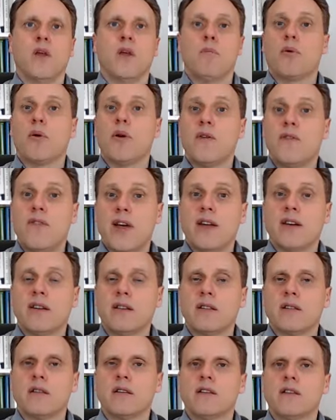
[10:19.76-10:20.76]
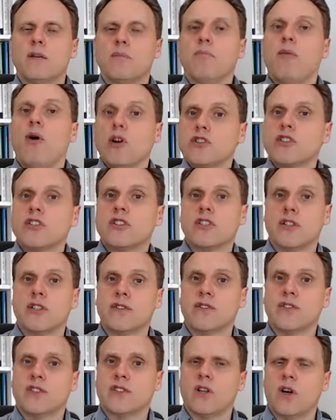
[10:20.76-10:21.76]
prevent the
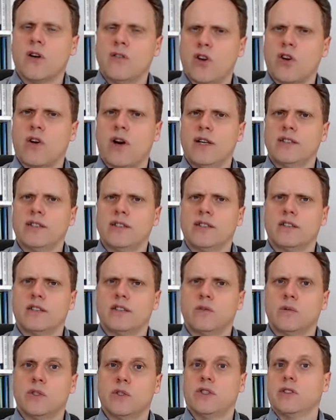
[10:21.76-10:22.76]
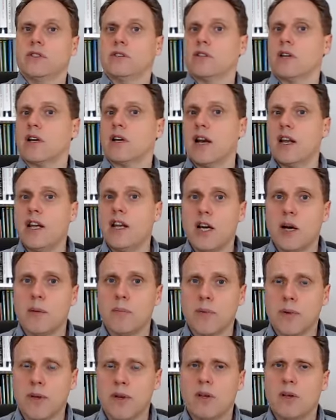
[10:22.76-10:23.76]
positives of a crisis, which is the
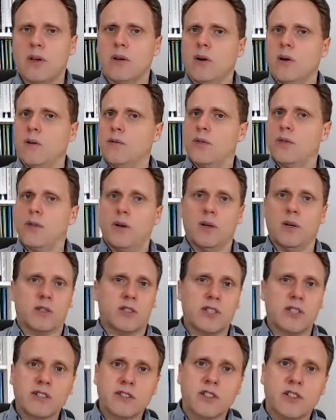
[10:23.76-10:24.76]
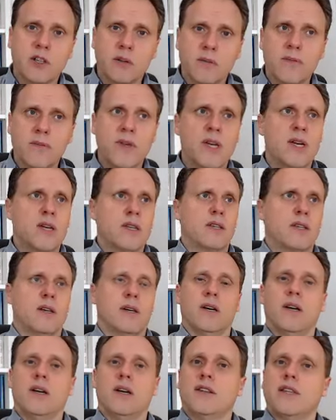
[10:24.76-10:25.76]
cleanup of the system,
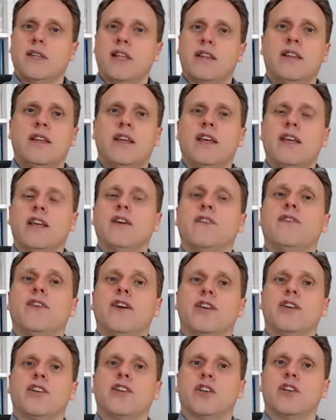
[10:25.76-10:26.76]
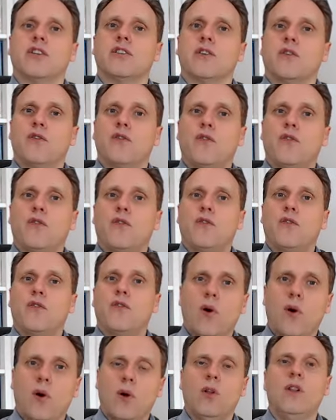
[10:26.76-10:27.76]
that the inefficient
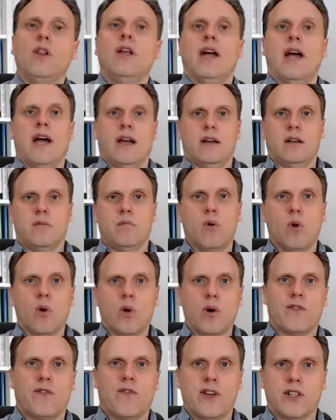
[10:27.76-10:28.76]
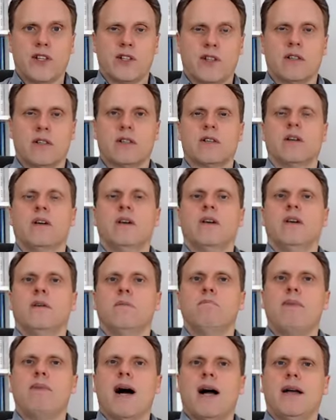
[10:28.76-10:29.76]
fall and more efficient
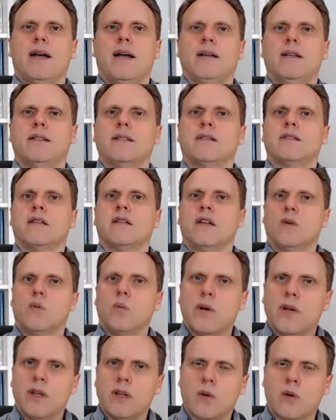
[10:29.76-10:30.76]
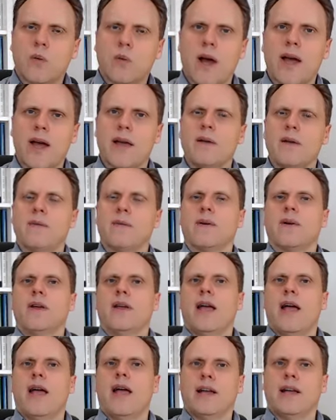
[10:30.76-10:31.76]
buyers will arrive
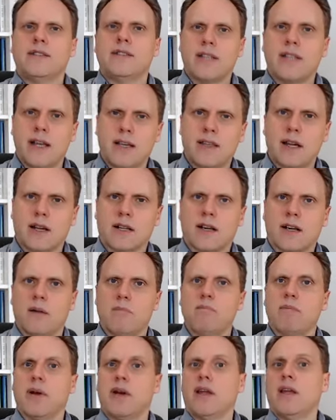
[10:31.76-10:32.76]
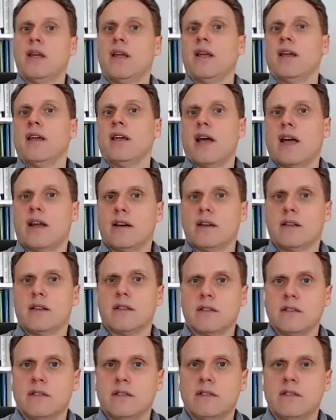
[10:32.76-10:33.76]
and take that company and
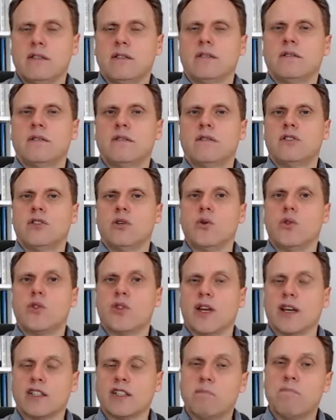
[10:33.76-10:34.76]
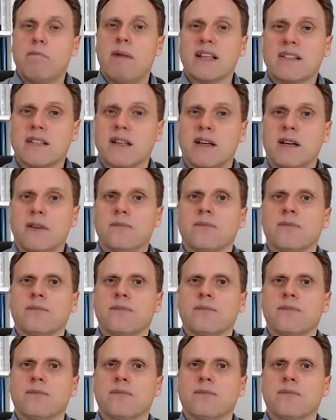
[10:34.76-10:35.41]
do things better.